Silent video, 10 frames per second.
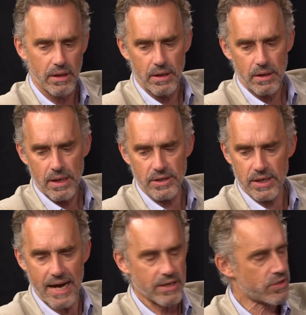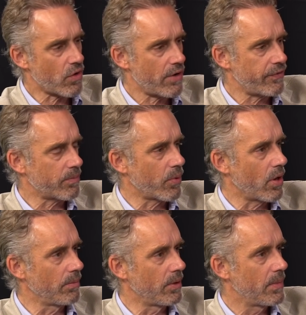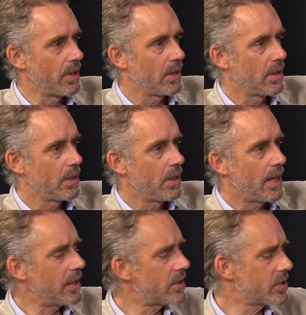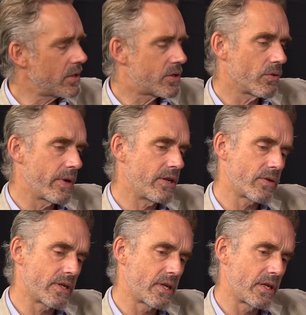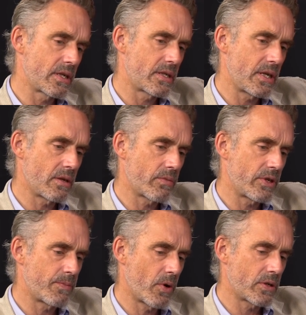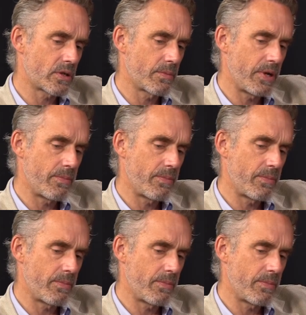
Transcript: Mm-hmm. It's a catastrophic problem. And it's, it's so interesting to see the response to